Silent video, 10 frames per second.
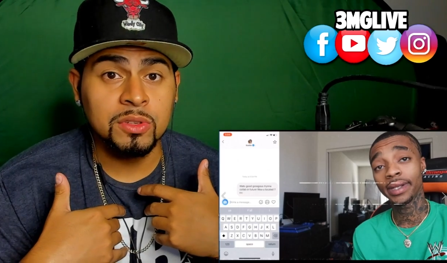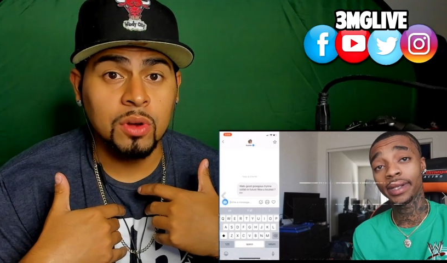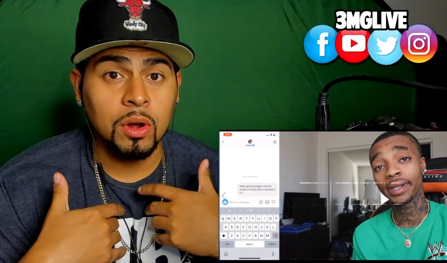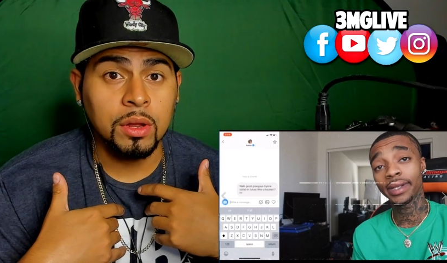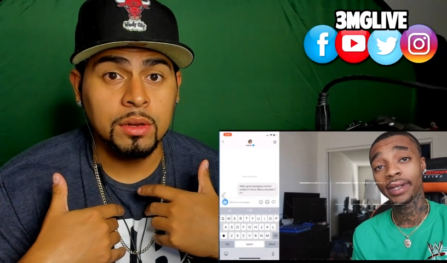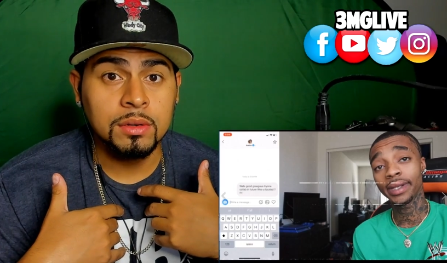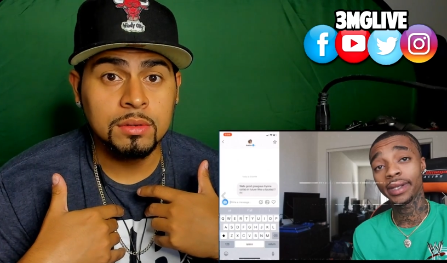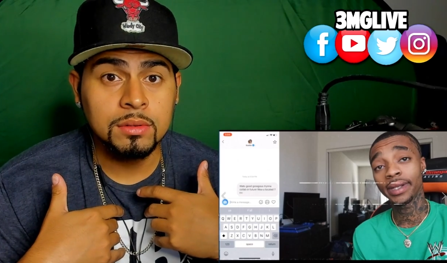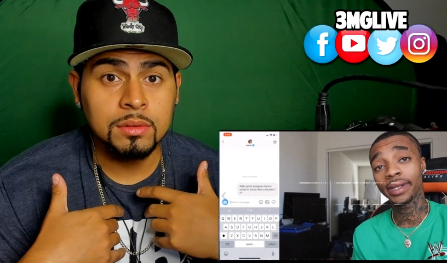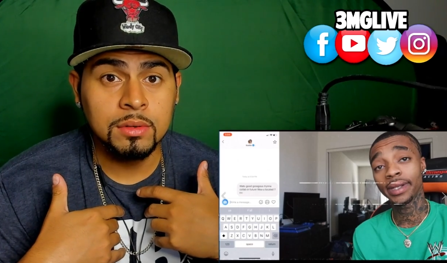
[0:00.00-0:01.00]
Speaker 1: talking.
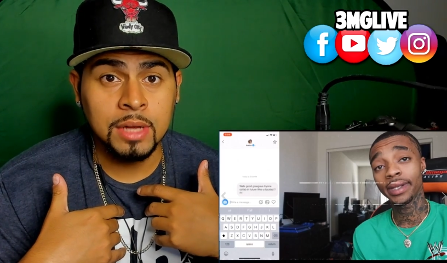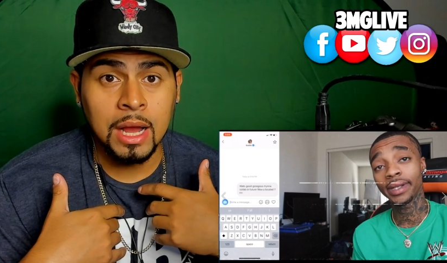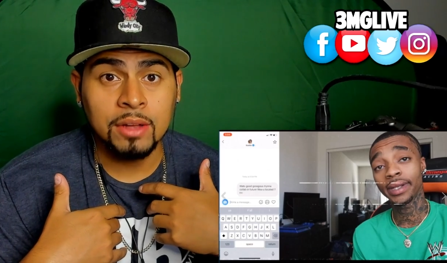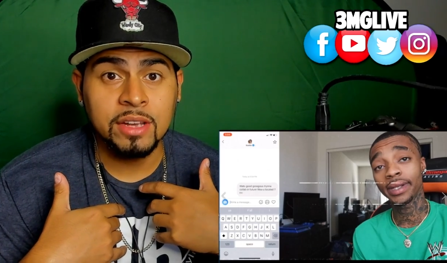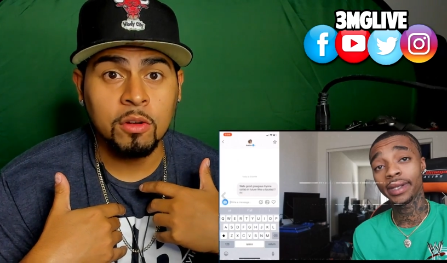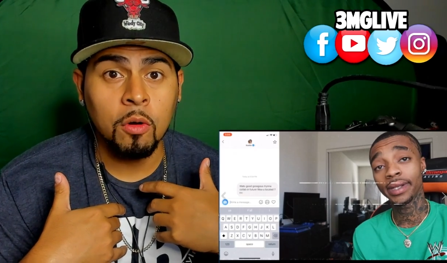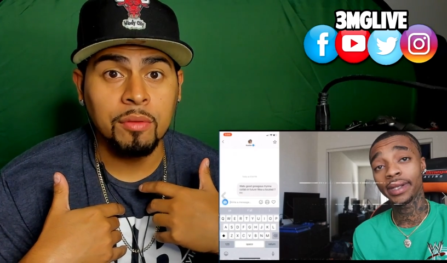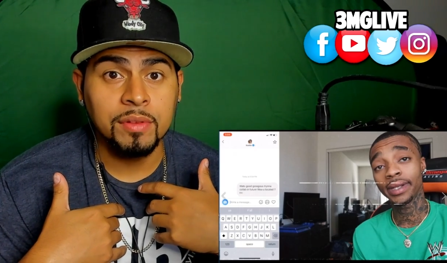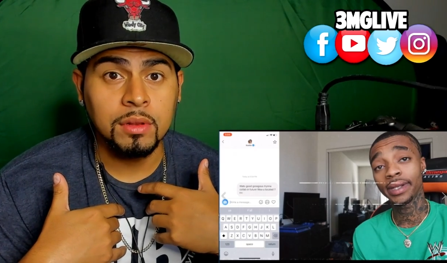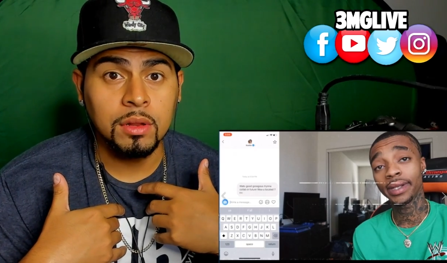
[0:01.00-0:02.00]
Look how I say
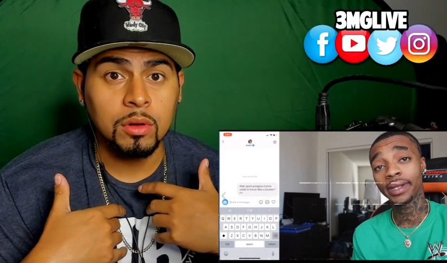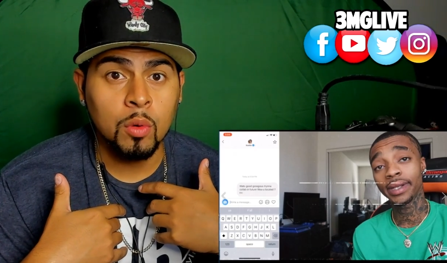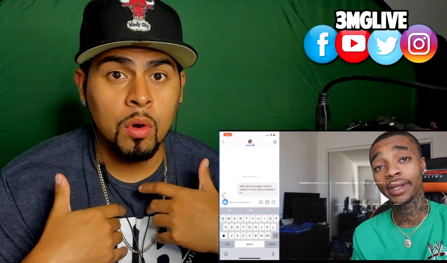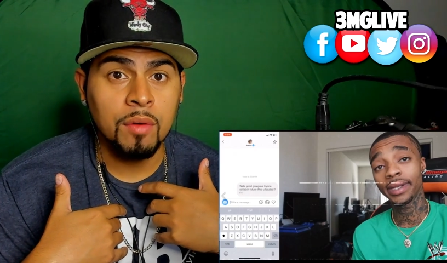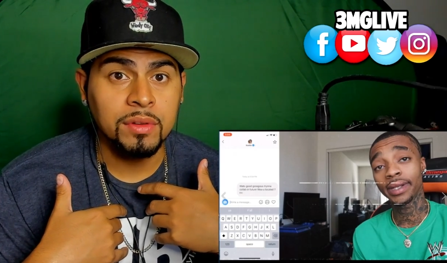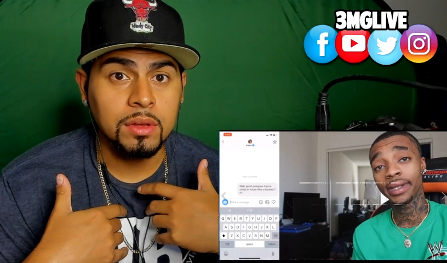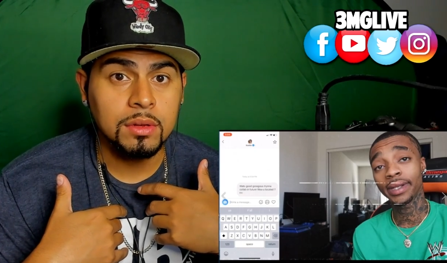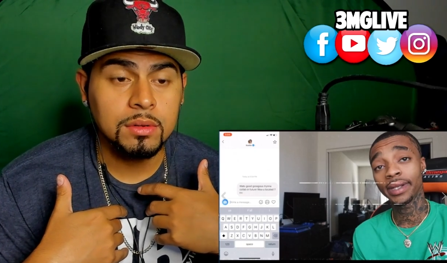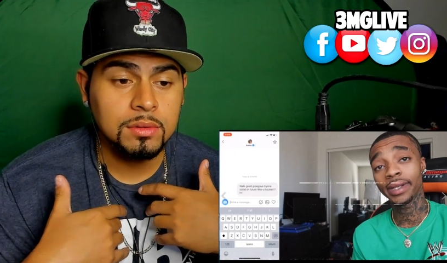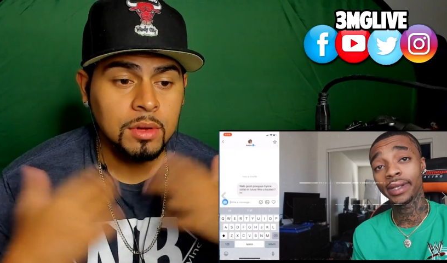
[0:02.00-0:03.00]
coffee. Look, coffee.
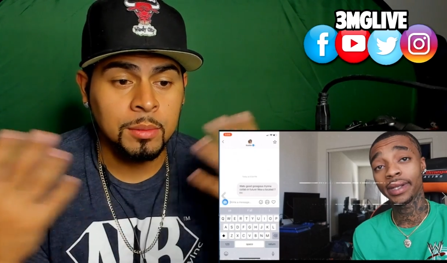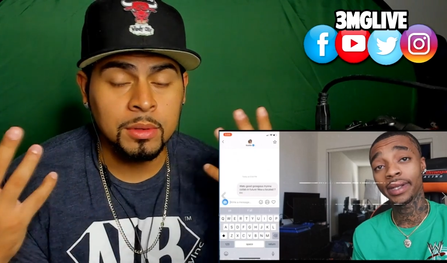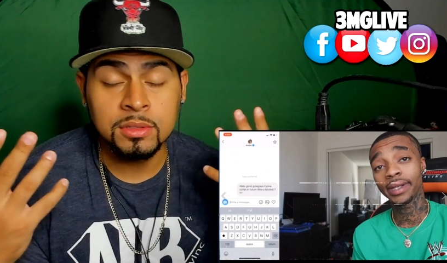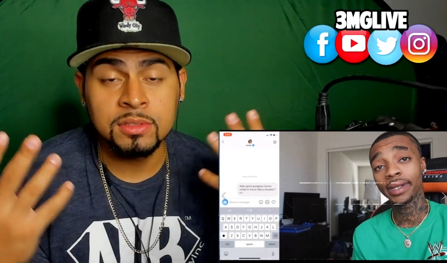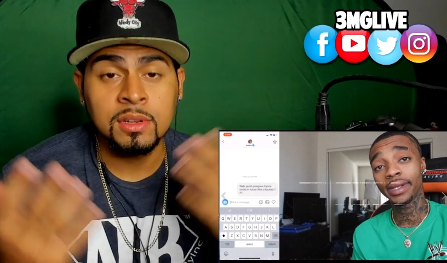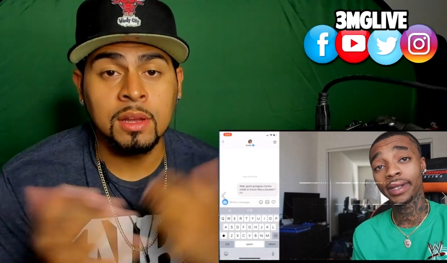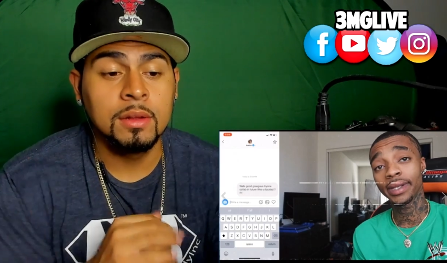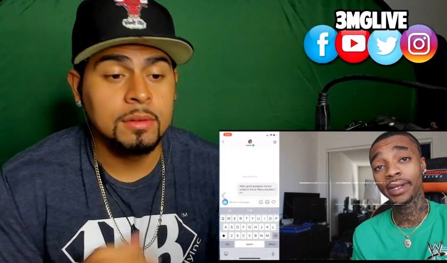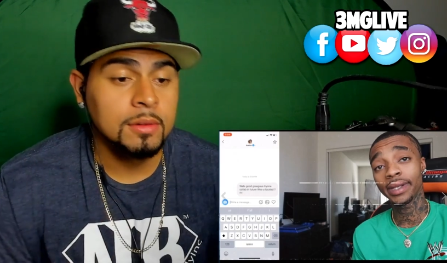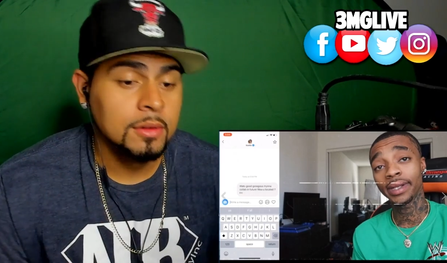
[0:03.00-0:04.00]
I mean, just saying.
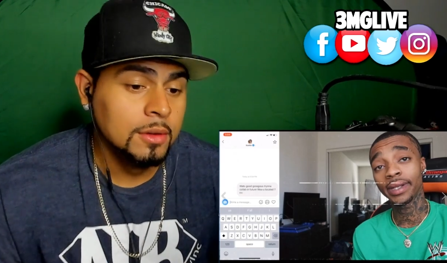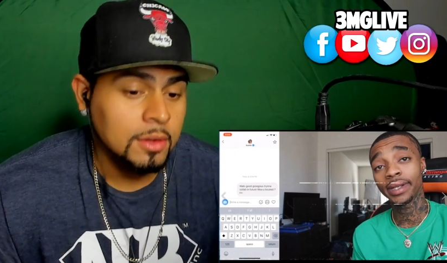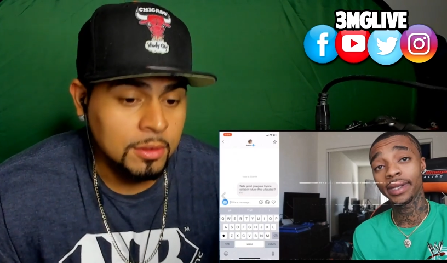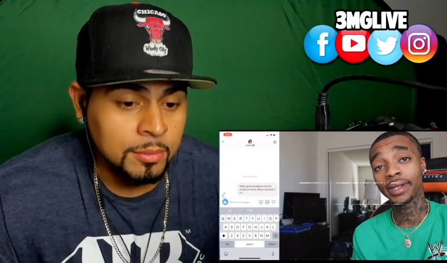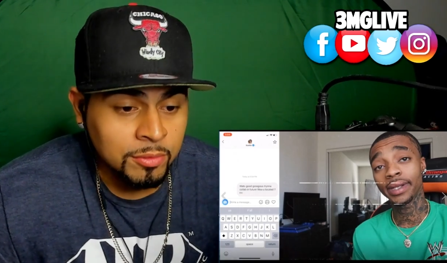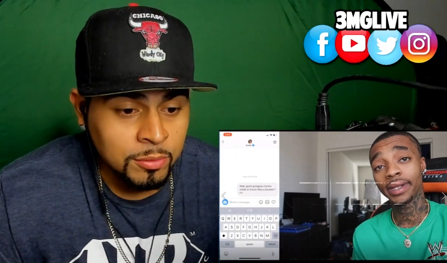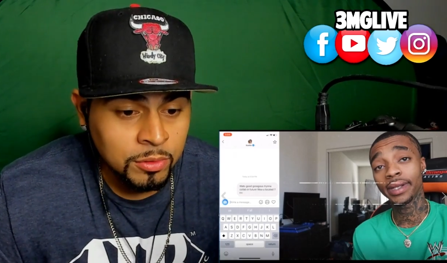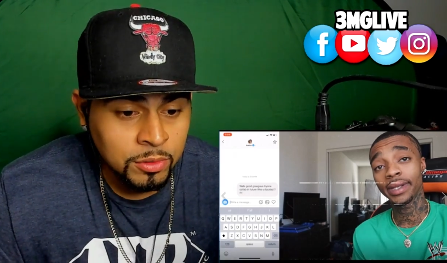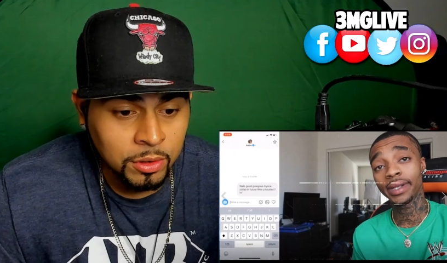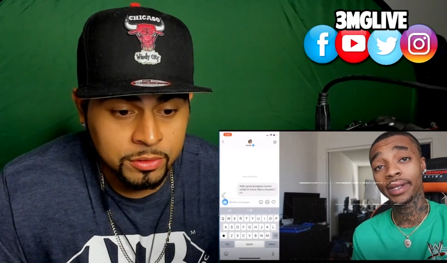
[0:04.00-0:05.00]
I'm from
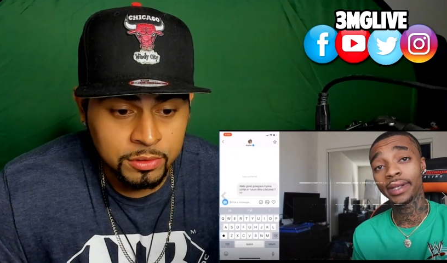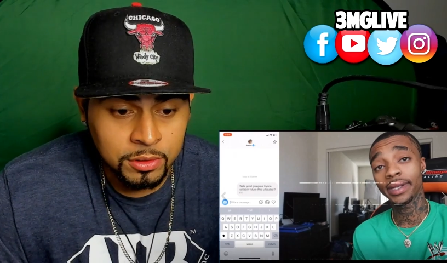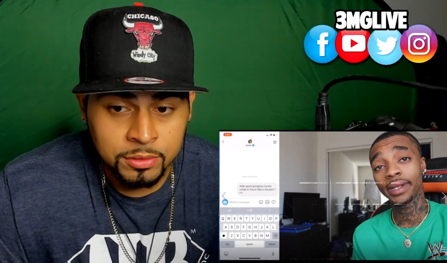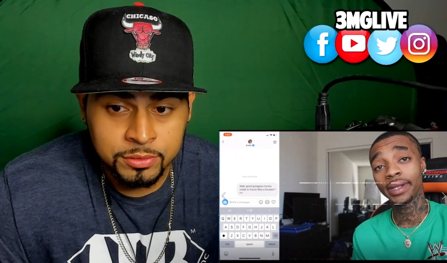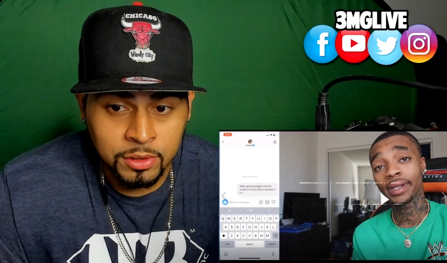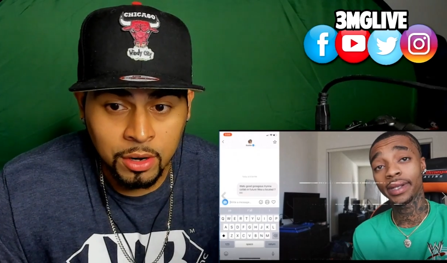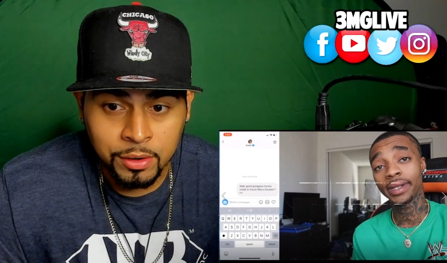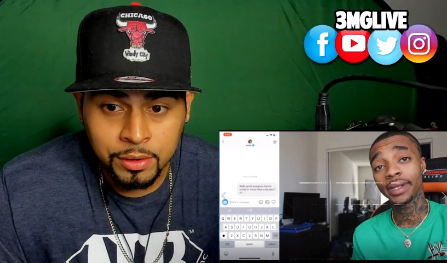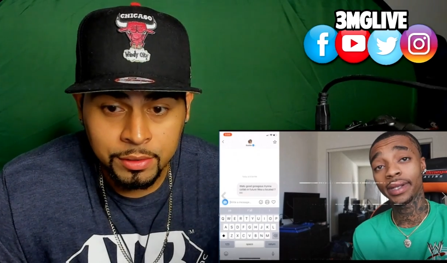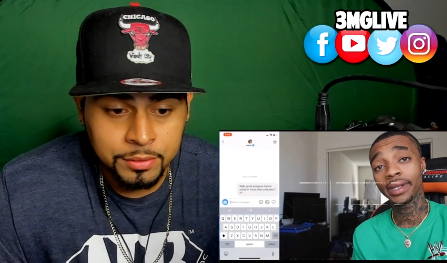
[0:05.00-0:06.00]
New York, so
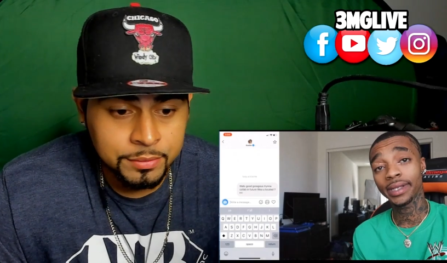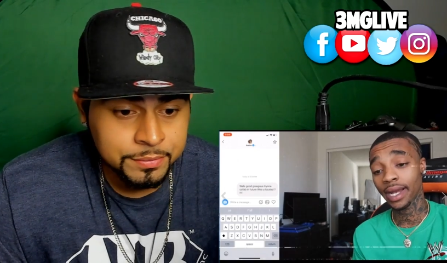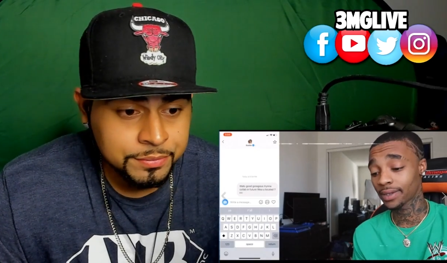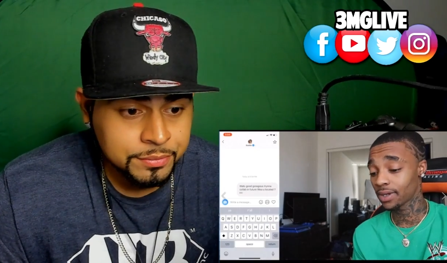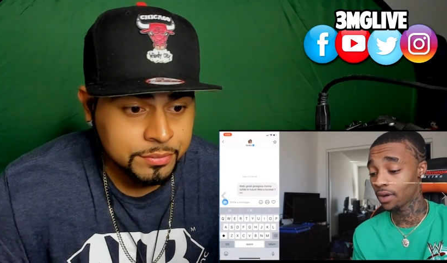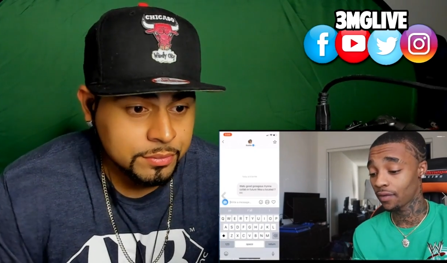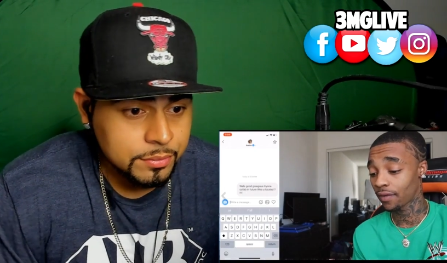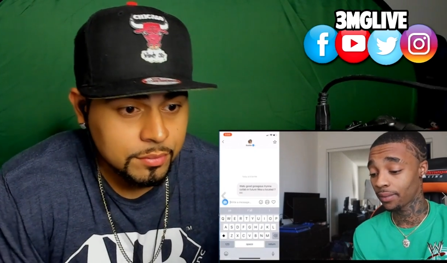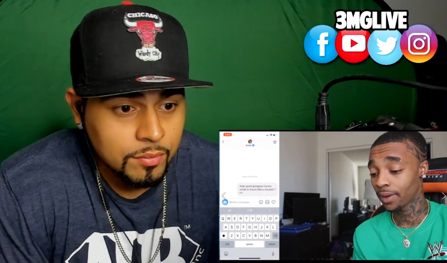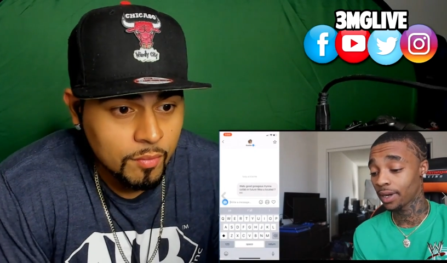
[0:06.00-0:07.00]
sorry.
Speaker 2: Queen's
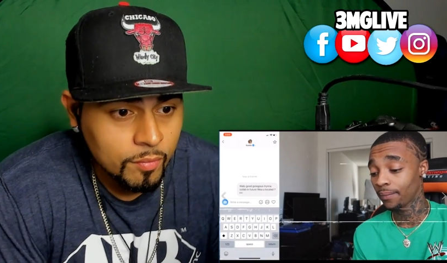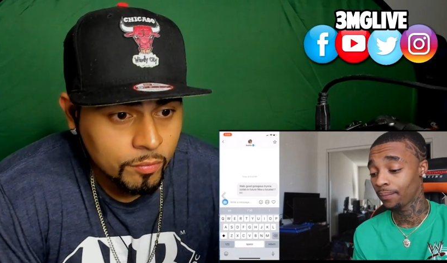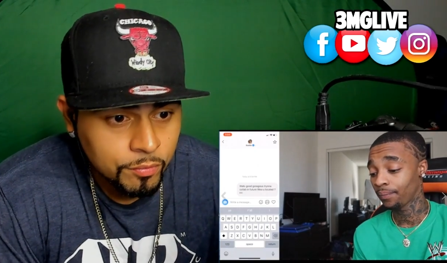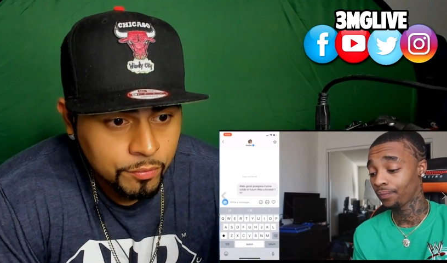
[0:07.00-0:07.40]
ex-girlfriend, bro.